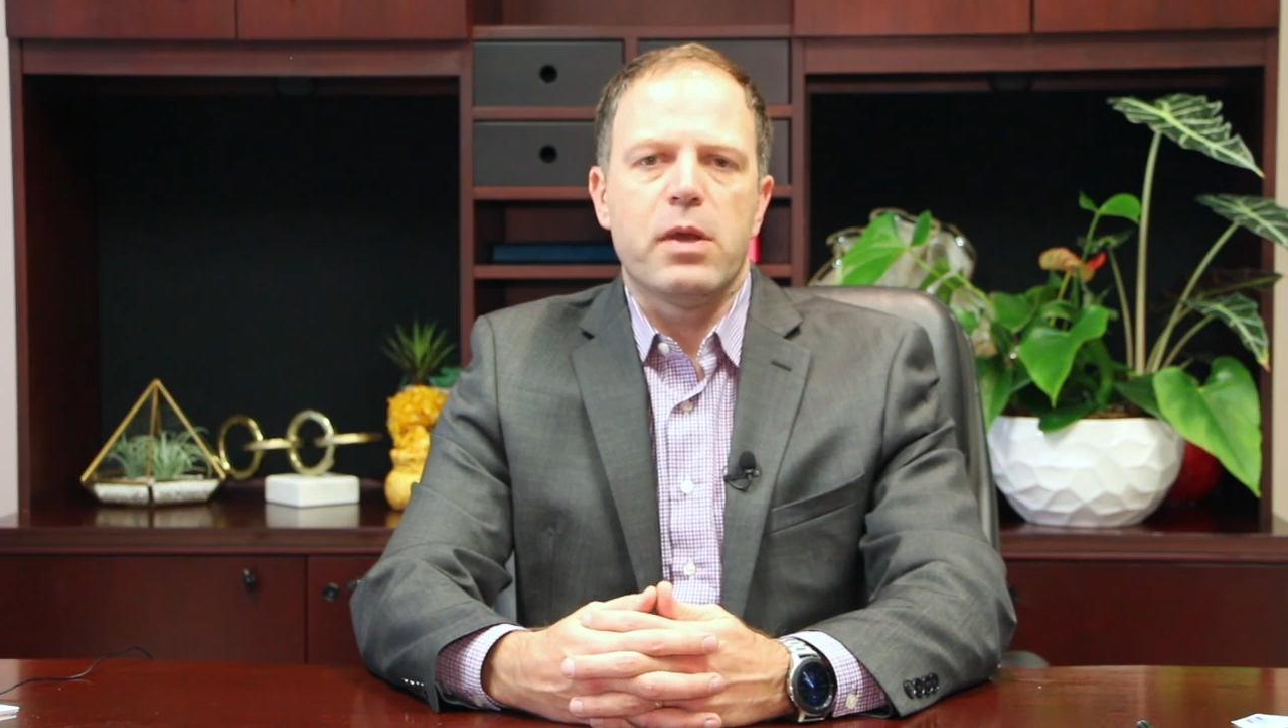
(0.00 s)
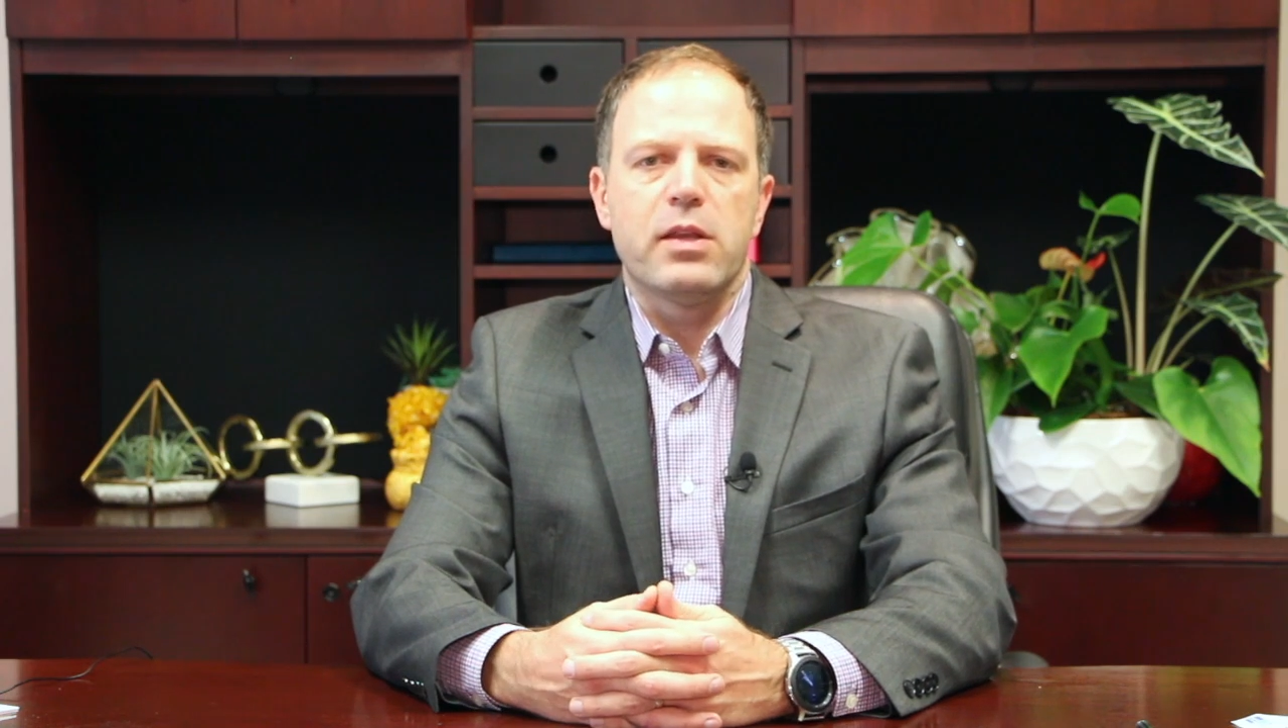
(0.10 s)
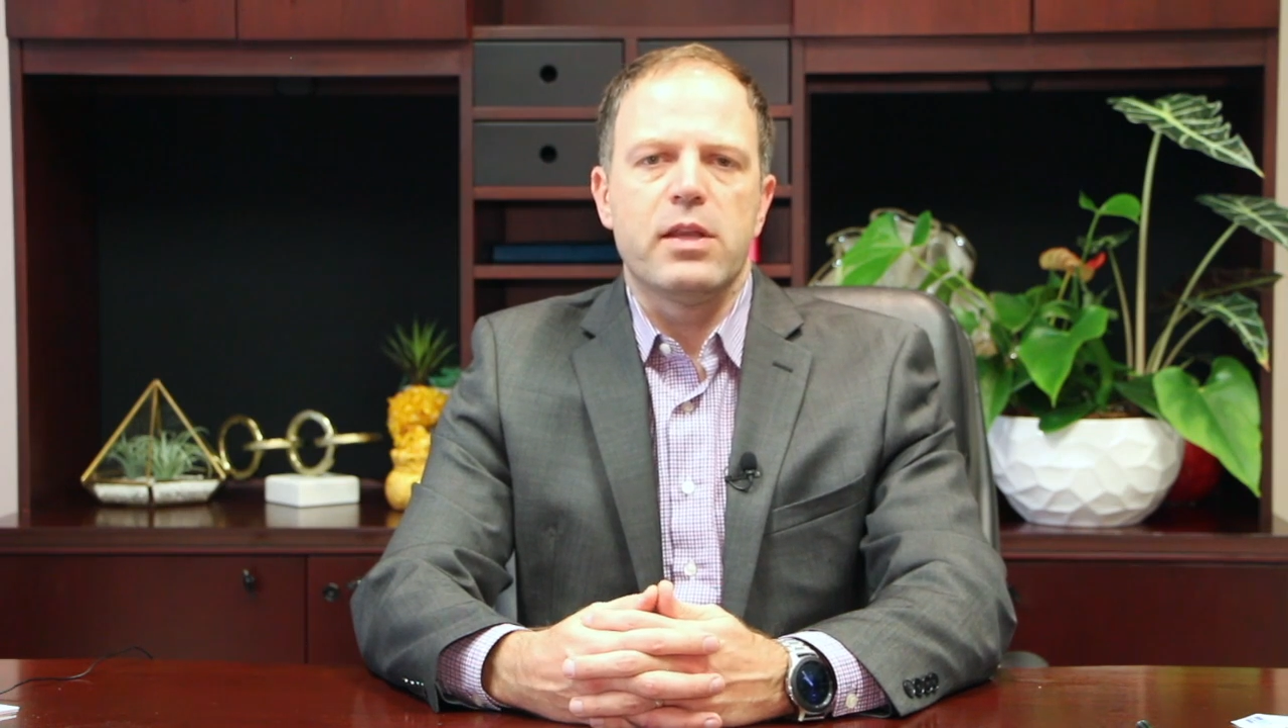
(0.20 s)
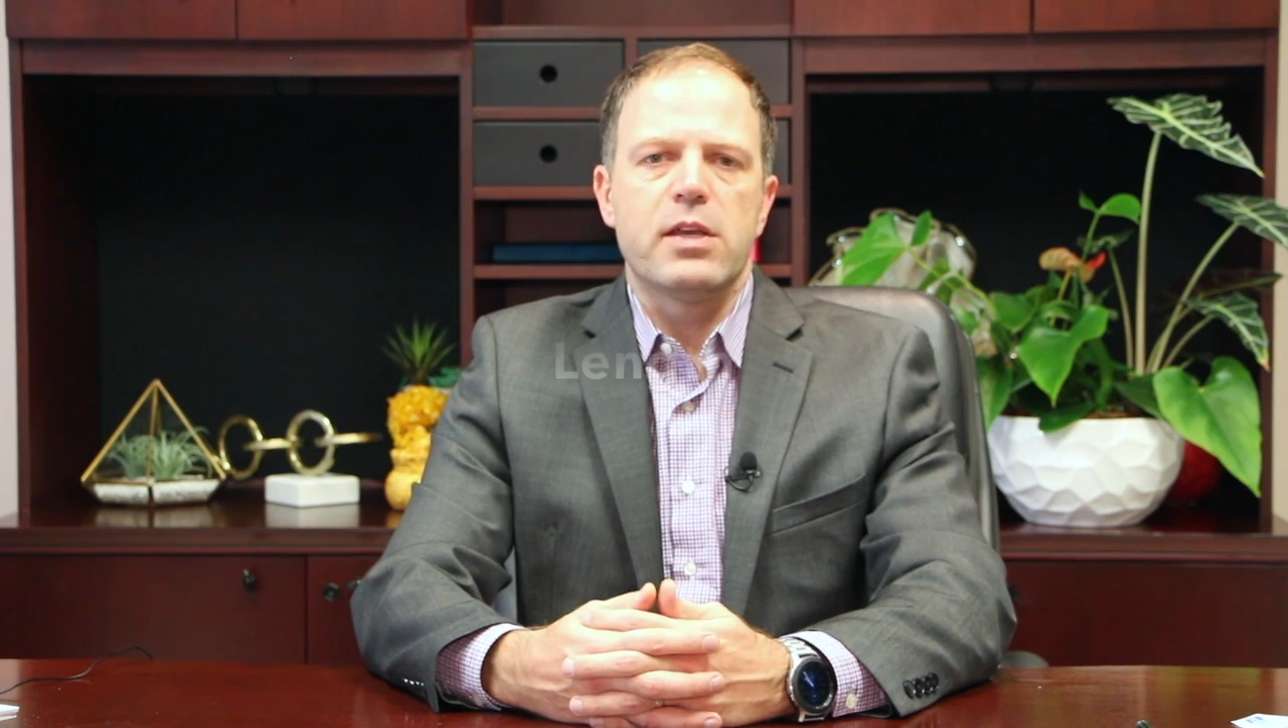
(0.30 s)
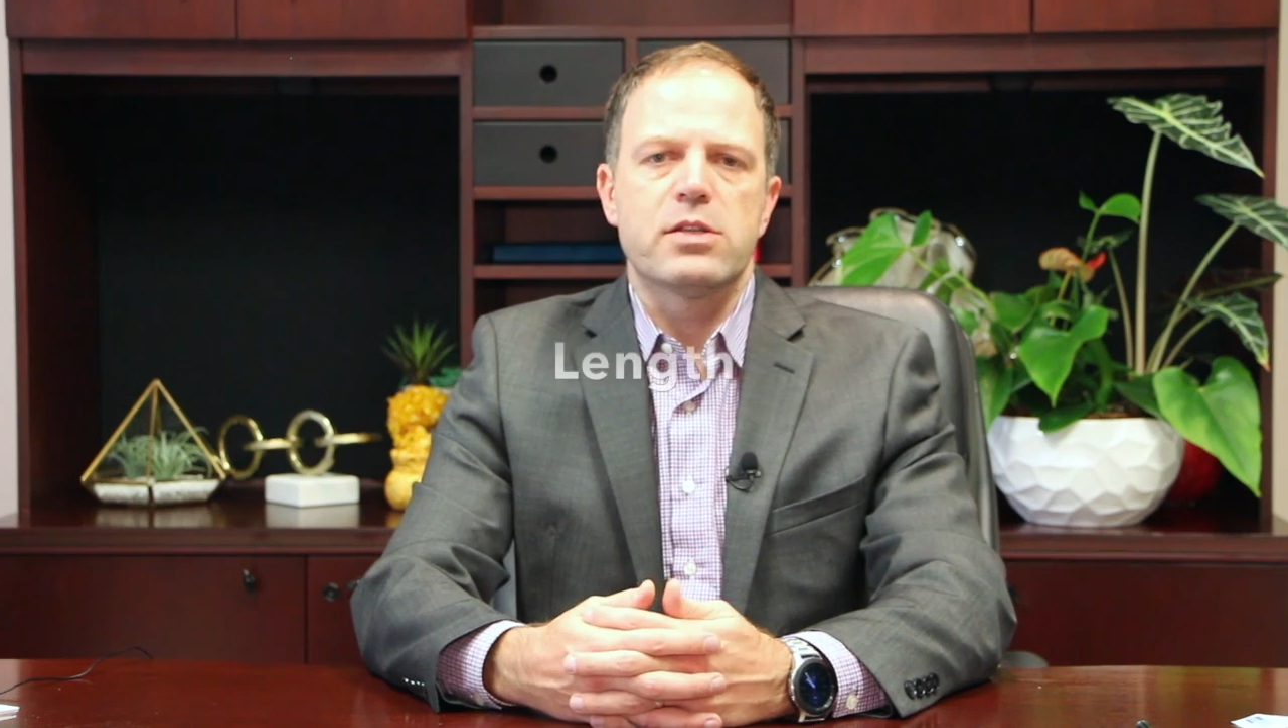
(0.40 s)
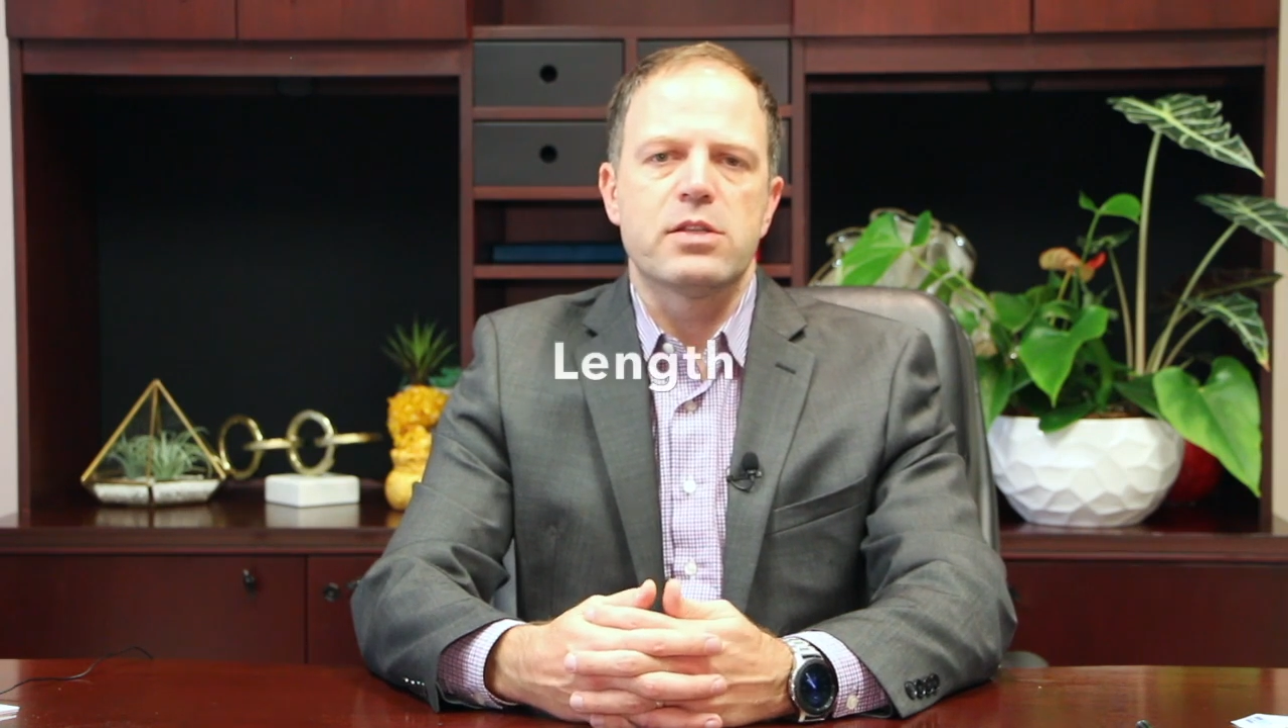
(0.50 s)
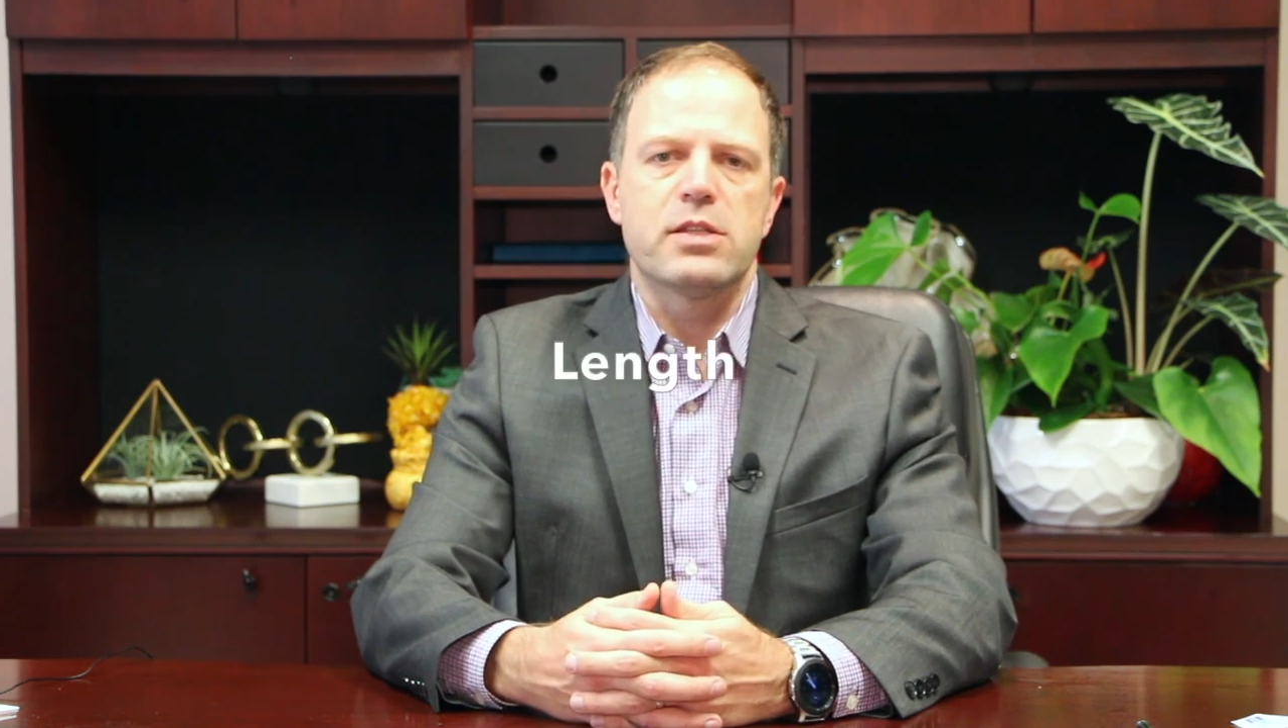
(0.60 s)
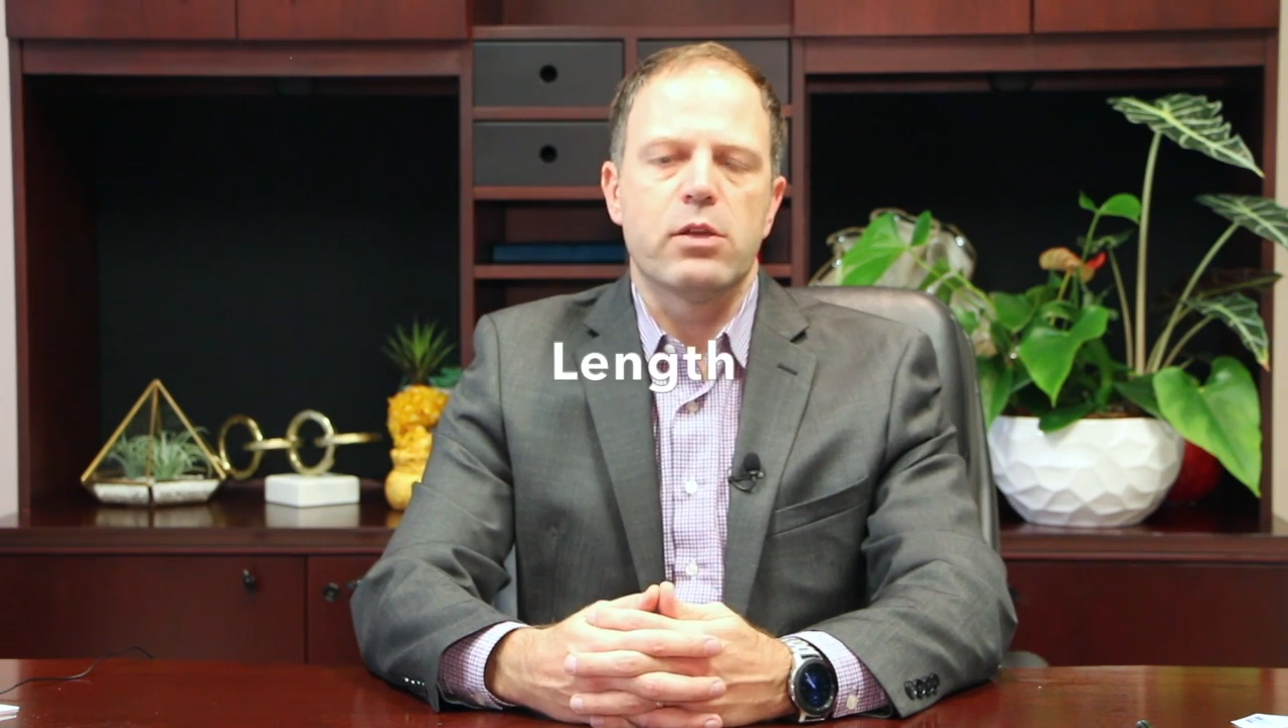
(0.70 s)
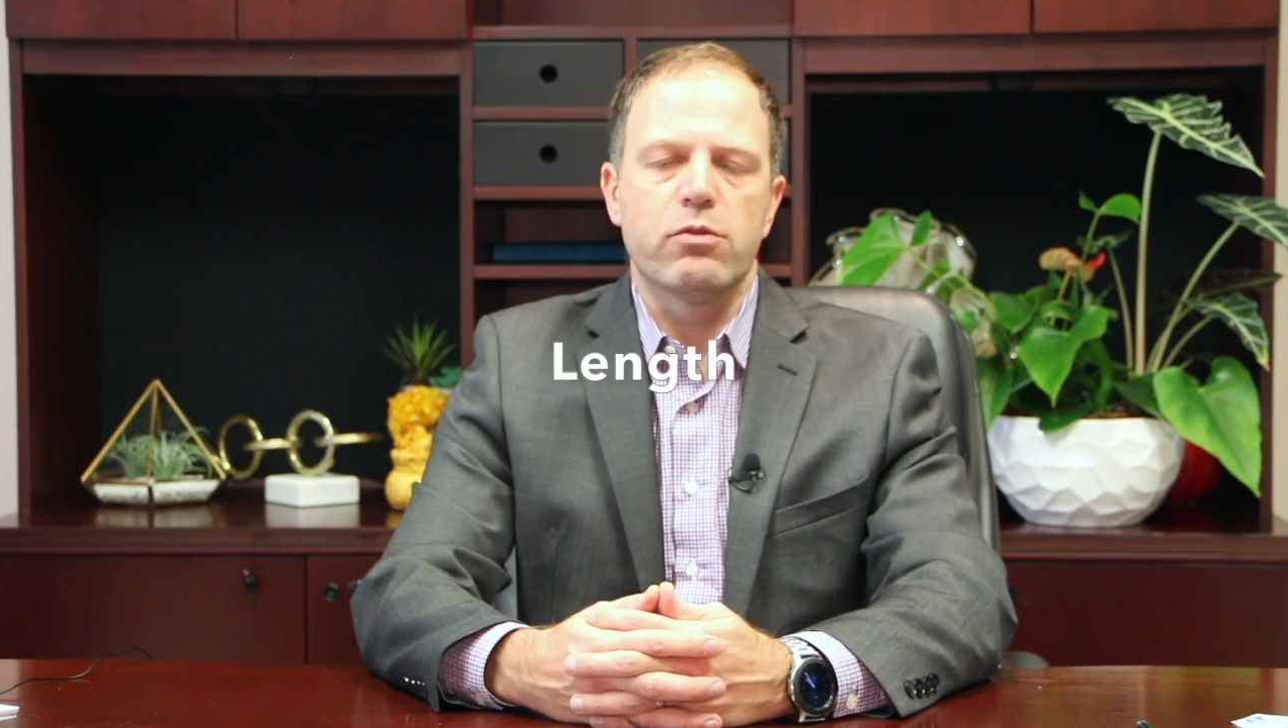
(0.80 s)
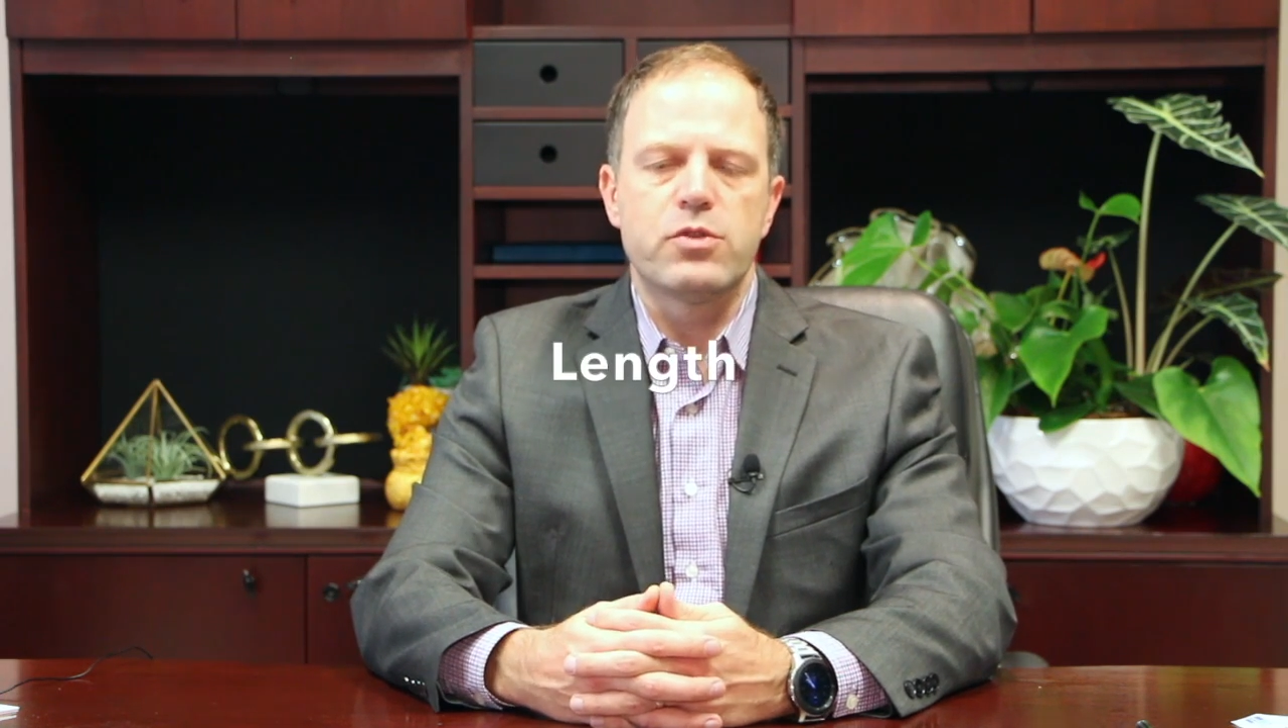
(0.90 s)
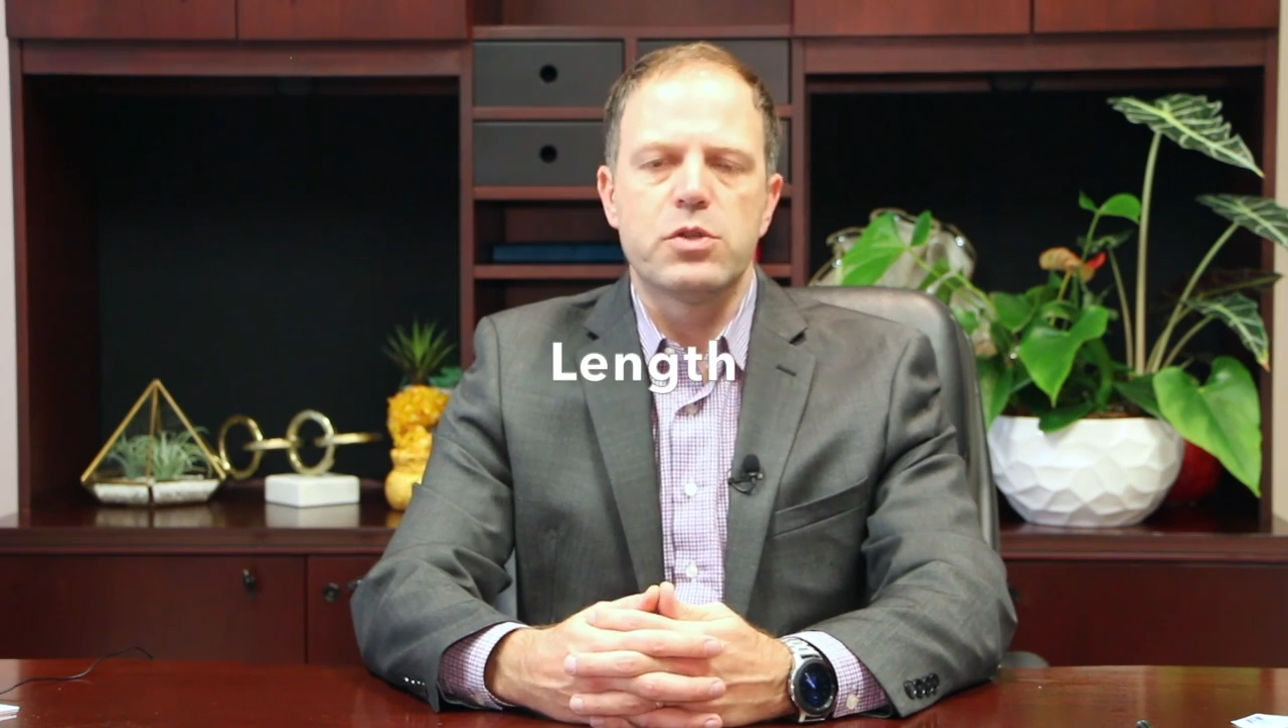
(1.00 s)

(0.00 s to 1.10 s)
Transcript: paid days instead of